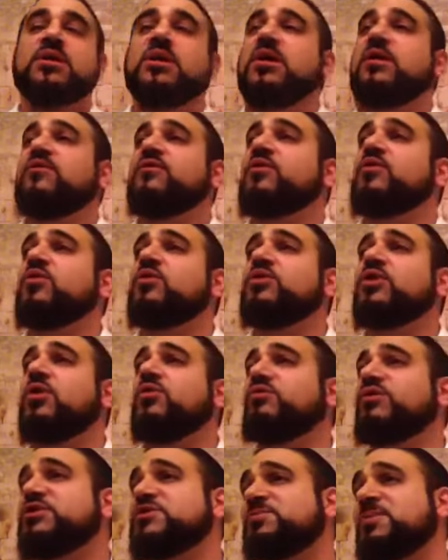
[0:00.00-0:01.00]
If you don't
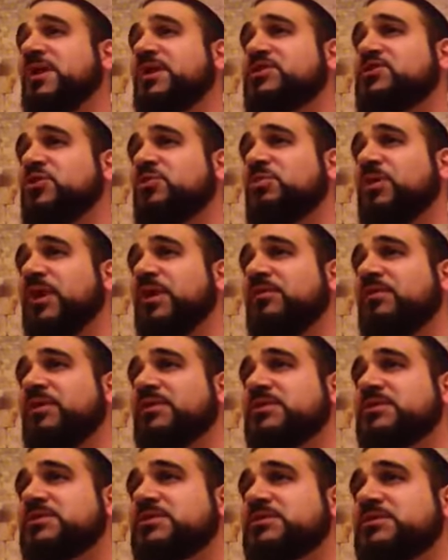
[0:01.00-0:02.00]
respect your
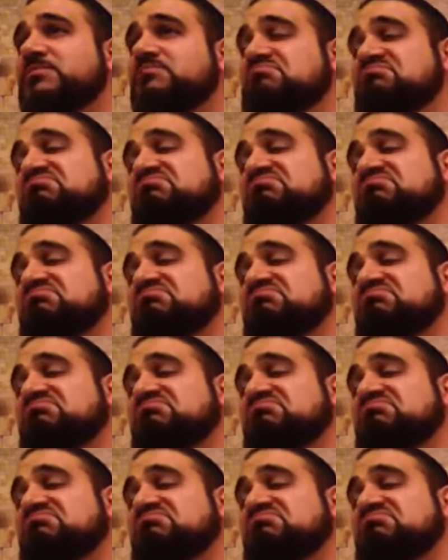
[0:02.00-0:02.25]
parents,